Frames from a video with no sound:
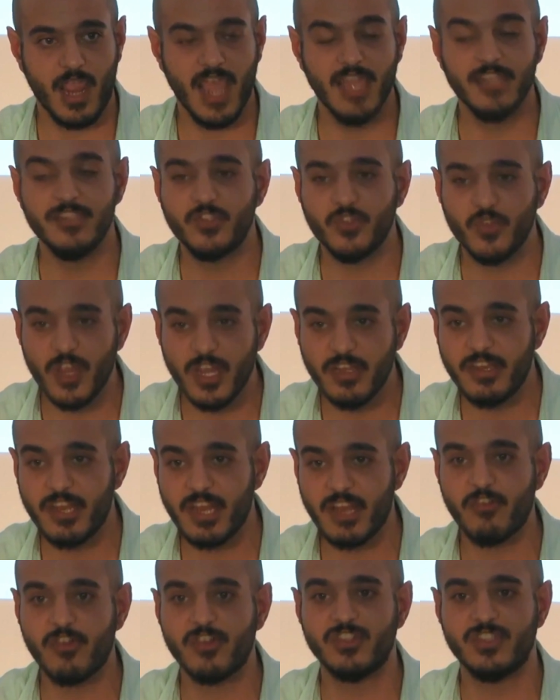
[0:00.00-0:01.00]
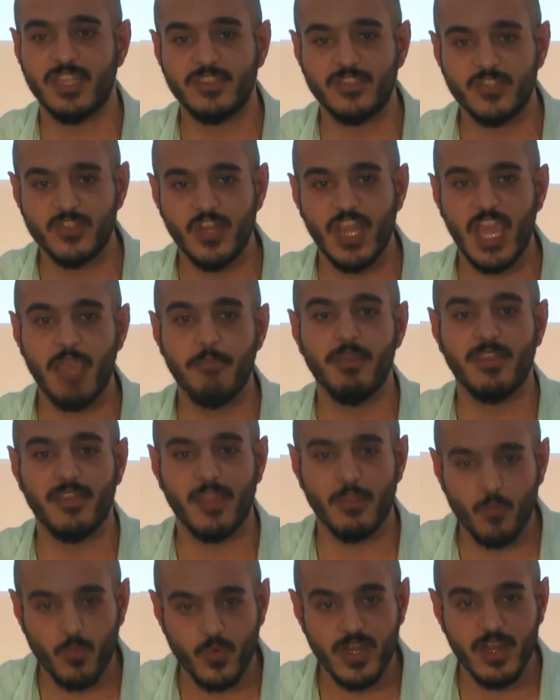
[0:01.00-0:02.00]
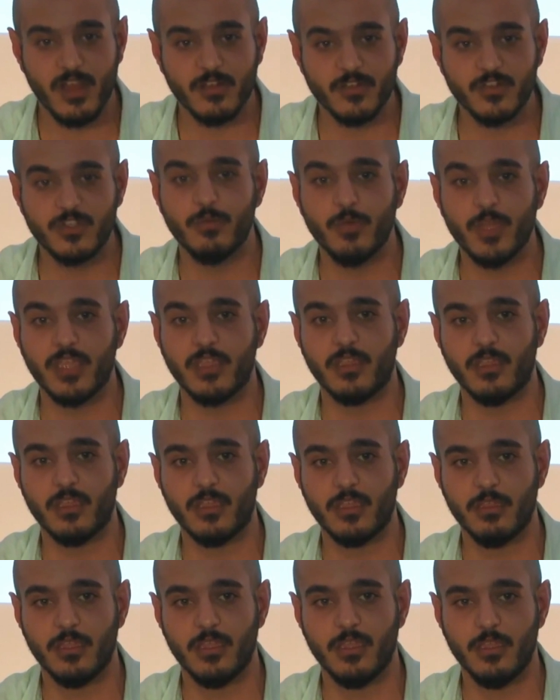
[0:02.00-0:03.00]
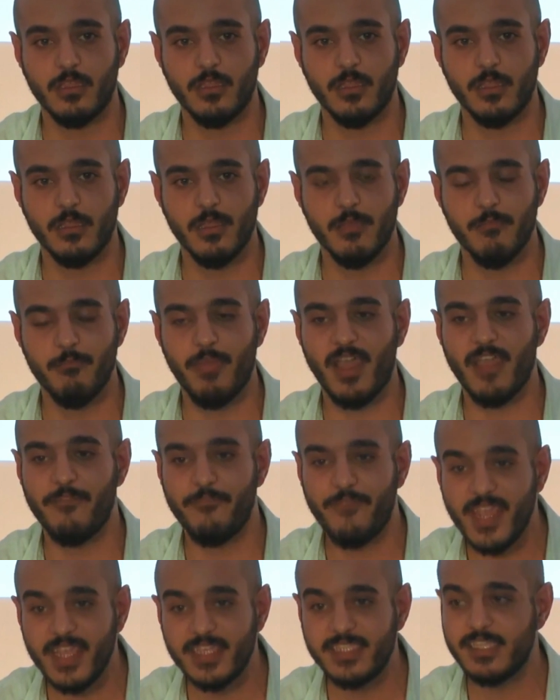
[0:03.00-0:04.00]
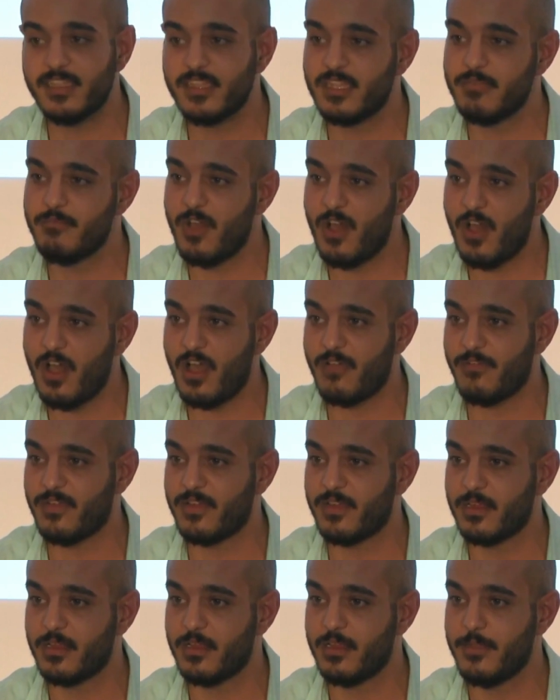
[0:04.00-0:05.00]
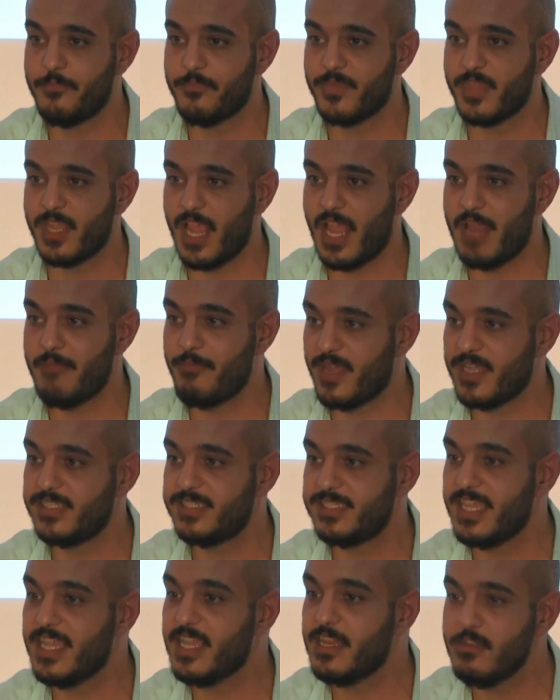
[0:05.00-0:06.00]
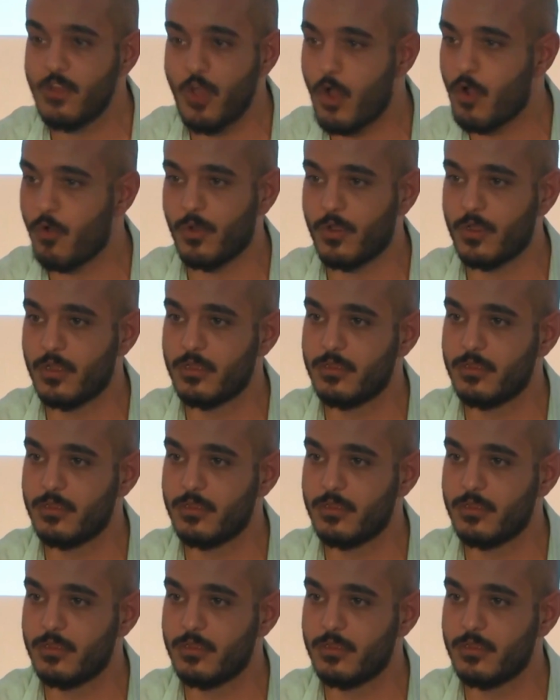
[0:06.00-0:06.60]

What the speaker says: and to encourage that tsunami that we are doing by facing them off and by saying no.